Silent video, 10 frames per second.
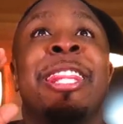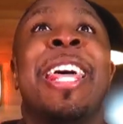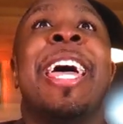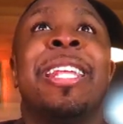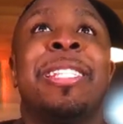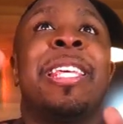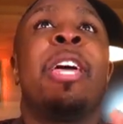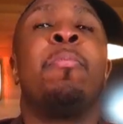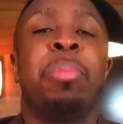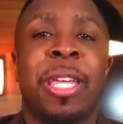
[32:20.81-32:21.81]
That
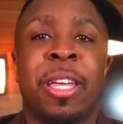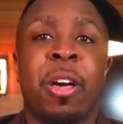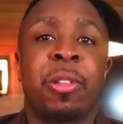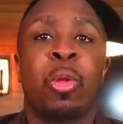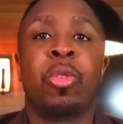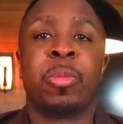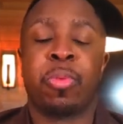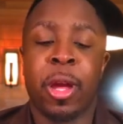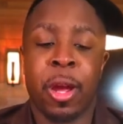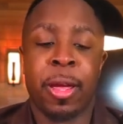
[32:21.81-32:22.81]
template of the Lord's
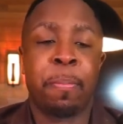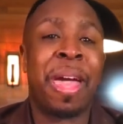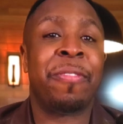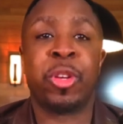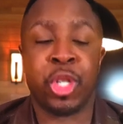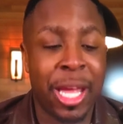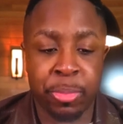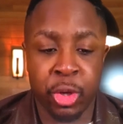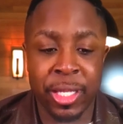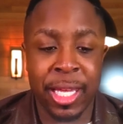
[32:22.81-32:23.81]
Prayer in Matthew
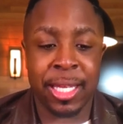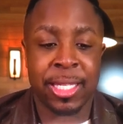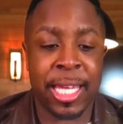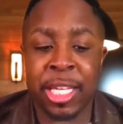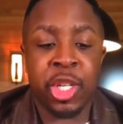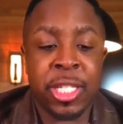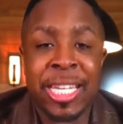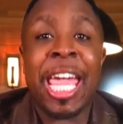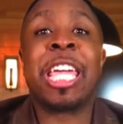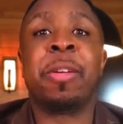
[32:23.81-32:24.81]
chapter 6 is
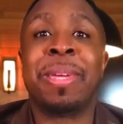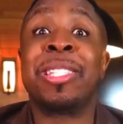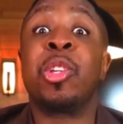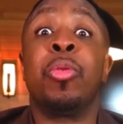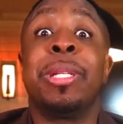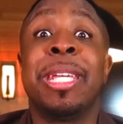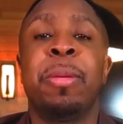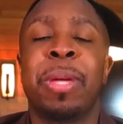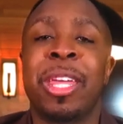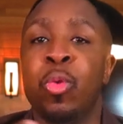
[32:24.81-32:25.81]
just taking me so
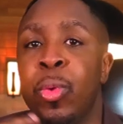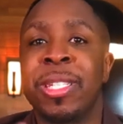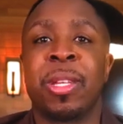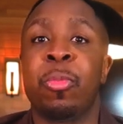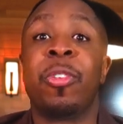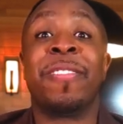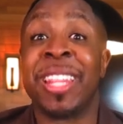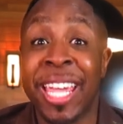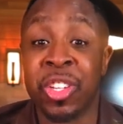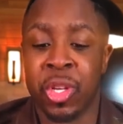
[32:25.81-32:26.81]
deep in wisdom and
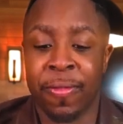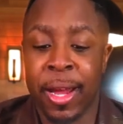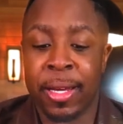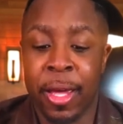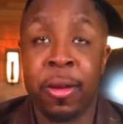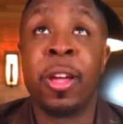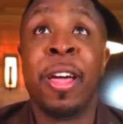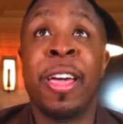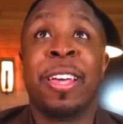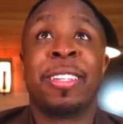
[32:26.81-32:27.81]
revelation right now
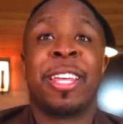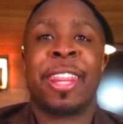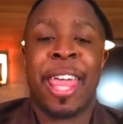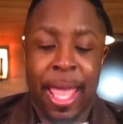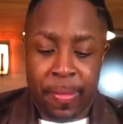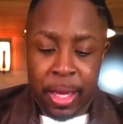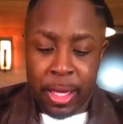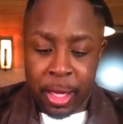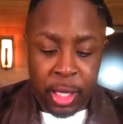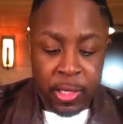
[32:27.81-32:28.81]

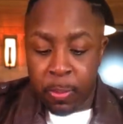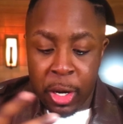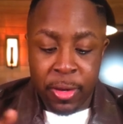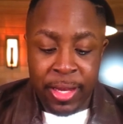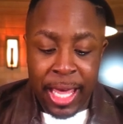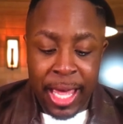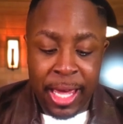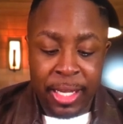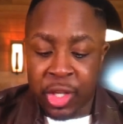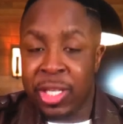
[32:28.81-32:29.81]
that the Spirit of
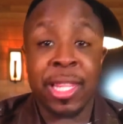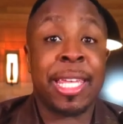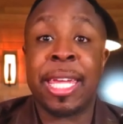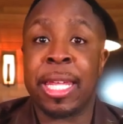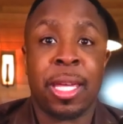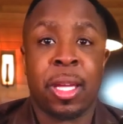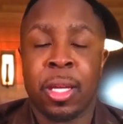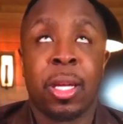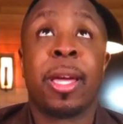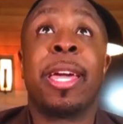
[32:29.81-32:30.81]
God is just leading.
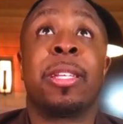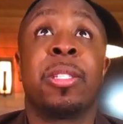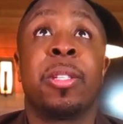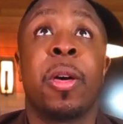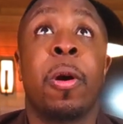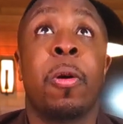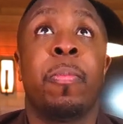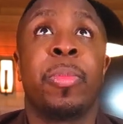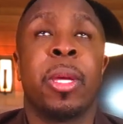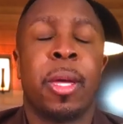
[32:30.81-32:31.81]
And so,